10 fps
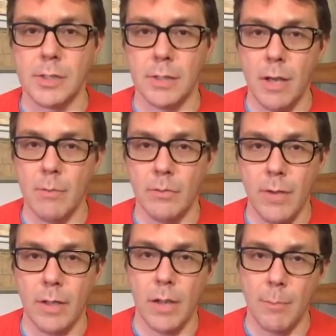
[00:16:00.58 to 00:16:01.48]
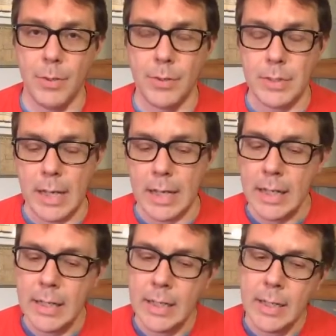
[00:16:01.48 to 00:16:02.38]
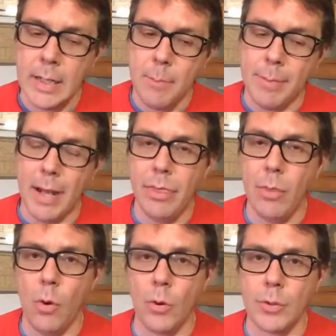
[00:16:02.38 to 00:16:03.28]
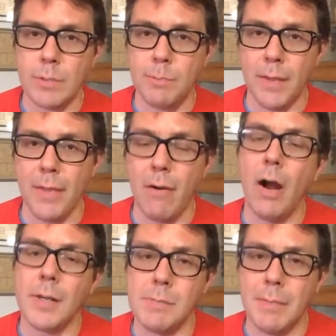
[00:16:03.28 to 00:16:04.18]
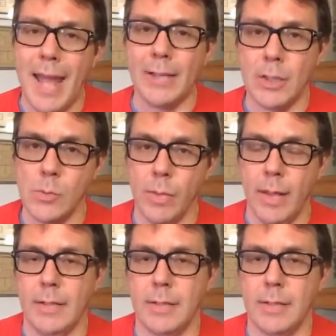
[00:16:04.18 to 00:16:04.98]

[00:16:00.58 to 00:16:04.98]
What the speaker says: that come with Final Cut Pro 10. But there are some catches with that.